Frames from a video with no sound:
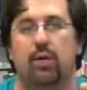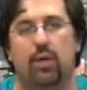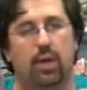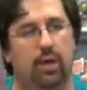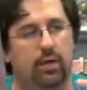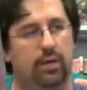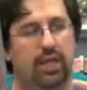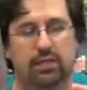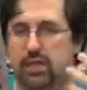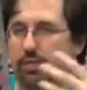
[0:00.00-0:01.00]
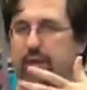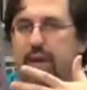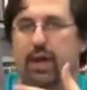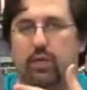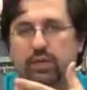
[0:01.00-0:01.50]
and get something
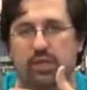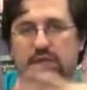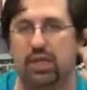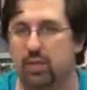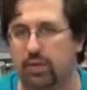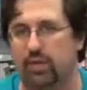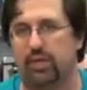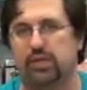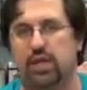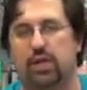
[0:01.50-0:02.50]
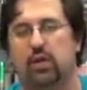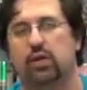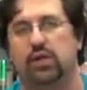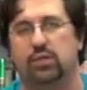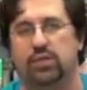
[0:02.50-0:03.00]
back with this team, whether they're jail or
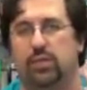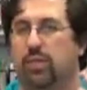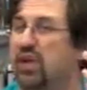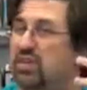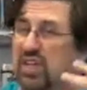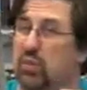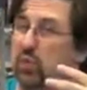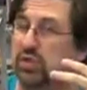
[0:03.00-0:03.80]
at least with something, because it